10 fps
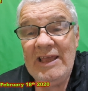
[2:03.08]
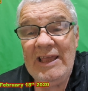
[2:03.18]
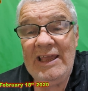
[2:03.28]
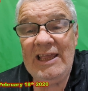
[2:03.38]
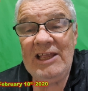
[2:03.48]

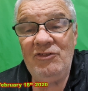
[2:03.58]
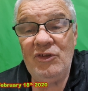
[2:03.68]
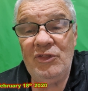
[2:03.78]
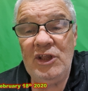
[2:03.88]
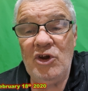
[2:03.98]
And
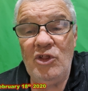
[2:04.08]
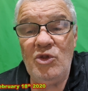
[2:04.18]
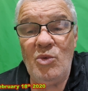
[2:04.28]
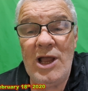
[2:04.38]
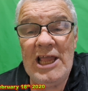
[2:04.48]
then on
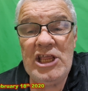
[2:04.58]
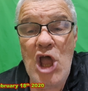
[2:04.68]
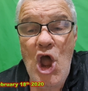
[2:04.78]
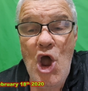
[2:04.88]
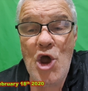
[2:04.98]
the way
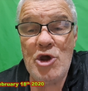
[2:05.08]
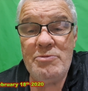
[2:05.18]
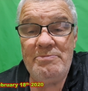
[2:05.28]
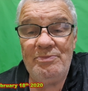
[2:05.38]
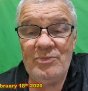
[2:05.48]

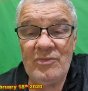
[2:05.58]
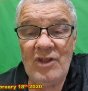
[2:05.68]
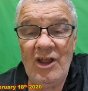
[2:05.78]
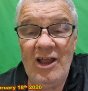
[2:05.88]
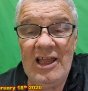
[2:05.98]
home,
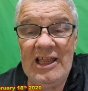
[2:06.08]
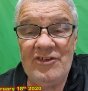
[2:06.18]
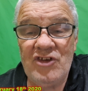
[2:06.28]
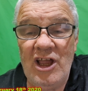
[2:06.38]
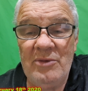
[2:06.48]
uh,
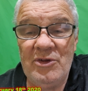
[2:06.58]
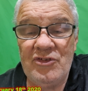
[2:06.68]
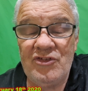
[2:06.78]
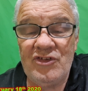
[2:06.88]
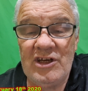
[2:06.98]
as I
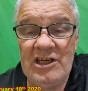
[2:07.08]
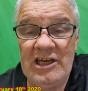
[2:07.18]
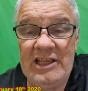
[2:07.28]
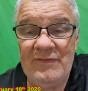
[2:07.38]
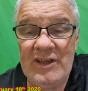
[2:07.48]
was
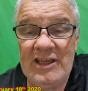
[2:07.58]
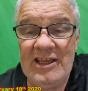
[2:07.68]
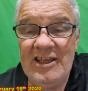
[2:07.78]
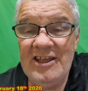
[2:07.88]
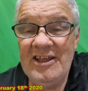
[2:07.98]

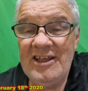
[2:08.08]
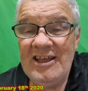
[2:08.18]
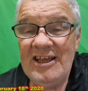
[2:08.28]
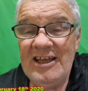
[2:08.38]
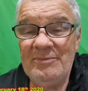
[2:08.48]
leaving,
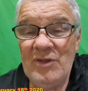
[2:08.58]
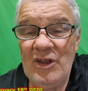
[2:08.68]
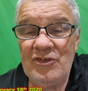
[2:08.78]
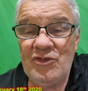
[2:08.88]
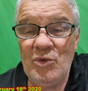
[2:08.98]
um,
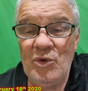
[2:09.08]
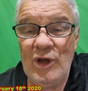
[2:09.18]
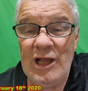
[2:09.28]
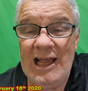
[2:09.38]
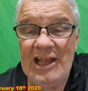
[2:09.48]
I
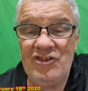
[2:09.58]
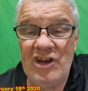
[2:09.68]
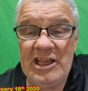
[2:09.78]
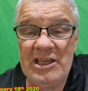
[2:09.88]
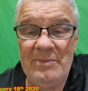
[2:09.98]
saw
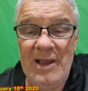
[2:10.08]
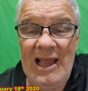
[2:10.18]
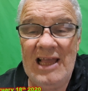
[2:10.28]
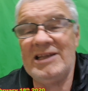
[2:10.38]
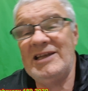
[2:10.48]
RJ
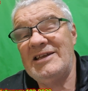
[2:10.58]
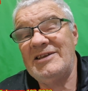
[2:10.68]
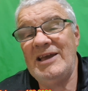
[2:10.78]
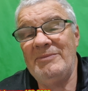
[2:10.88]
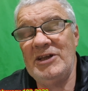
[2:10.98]
Kumar
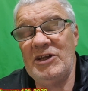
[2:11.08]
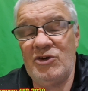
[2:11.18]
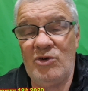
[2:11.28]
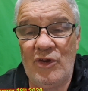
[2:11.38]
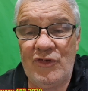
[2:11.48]
coming
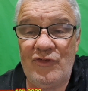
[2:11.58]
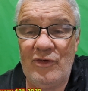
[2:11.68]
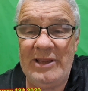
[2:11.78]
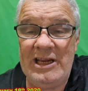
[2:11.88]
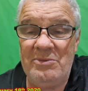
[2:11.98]
across
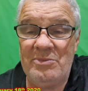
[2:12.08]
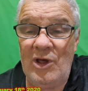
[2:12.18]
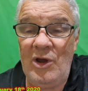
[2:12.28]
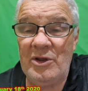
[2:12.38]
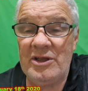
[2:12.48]
from N
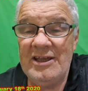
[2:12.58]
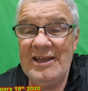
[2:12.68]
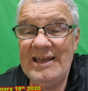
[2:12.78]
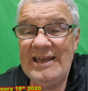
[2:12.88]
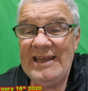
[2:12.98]
Block,
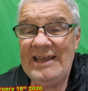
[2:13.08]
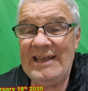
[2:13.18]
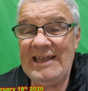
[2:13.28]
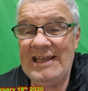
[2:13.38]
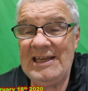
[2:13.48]

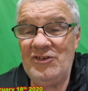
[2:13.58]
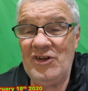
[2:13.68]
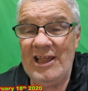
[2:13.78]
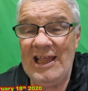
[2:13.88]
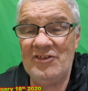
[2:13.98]
and
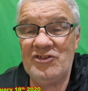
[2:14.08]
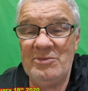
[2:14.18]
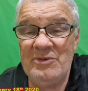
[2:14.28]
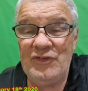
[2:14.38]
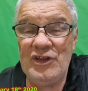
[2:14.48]
I asked
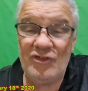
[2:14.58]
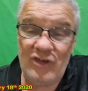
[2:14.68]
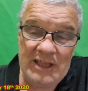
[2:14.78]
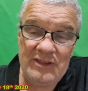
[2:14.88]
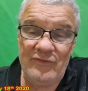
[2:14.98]
him if he'd
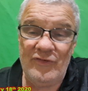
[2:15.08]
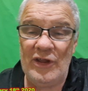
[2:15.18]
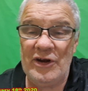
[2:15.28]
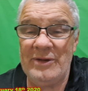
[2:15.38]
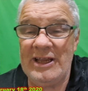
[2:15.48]
take the
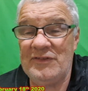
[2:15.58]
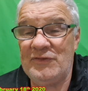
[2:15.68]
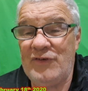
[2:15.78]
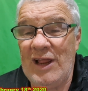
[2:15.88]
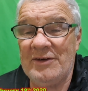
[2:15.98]
photo out the
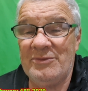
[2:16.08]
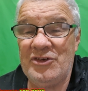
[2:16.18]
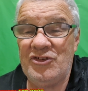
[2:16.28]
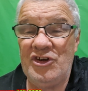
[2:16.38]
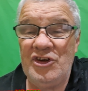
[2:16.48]
front,
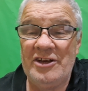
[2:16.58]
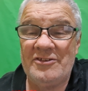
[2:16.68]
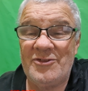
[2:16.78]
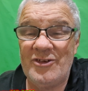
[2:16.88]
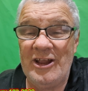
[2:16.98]
which he
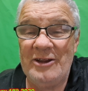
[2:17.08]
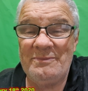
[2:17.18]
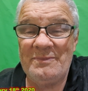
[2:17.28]
did. So